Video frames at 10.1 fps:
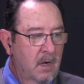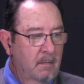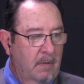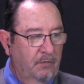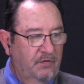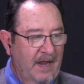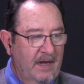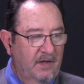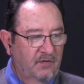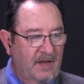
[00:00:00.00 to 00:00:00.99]
Most
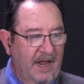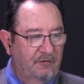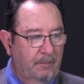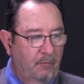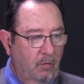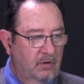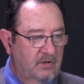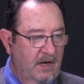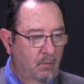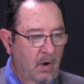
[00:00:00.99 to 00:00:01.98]
data is case
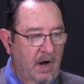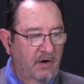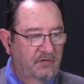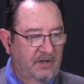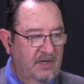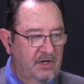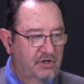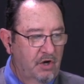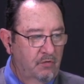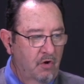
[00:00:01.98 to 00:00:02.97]
reports, and one RCT
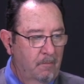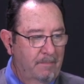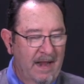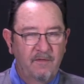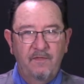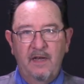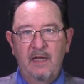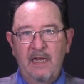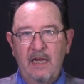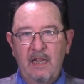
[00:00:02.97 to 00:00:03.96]
showed no benefit
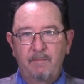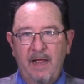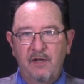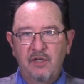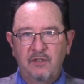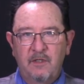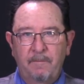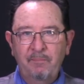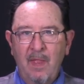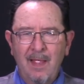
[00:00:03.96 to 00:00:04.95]
in ED patients.
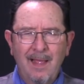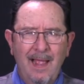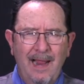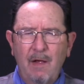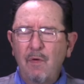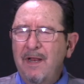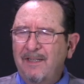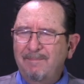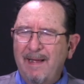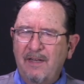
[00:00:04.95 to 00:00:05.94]
And I wouldn't
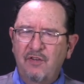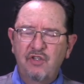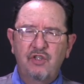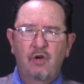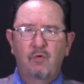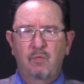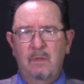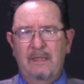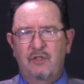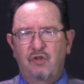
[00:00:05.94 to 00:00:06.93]
expect it to show
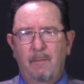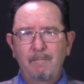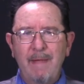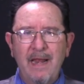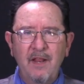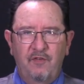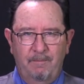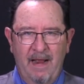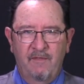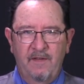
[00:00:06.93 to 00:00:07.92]
tremendous
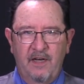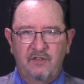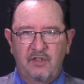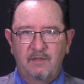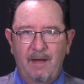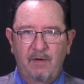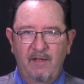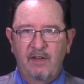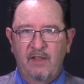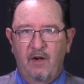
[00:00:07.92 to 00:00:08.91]
benefit. It's just about
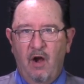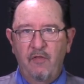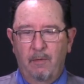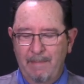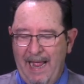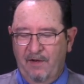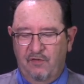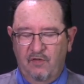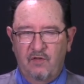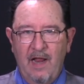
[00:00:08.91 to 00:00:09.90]
giving their other
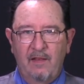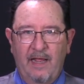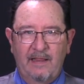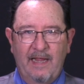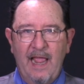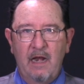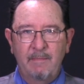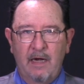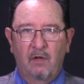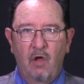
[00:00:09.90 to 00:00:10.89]
meds. It's not like the
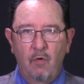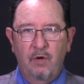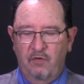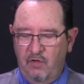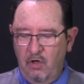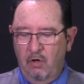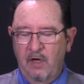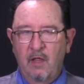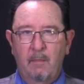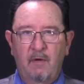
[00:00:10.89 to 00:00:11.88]
ketamine alone is
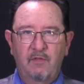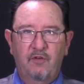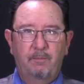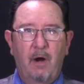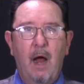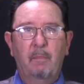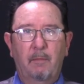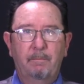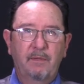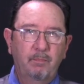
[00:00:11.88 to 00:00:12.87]
curing them of this
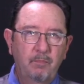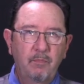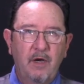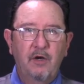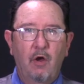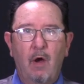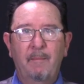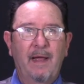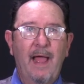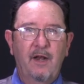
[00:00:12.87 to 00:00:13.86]
problem. But there you go.
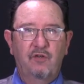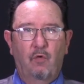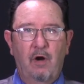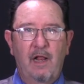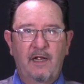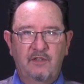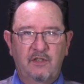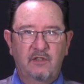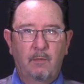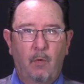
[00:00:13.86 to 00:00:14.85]
I'm
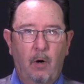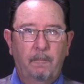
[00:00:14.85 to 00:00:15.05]
editorializing some more.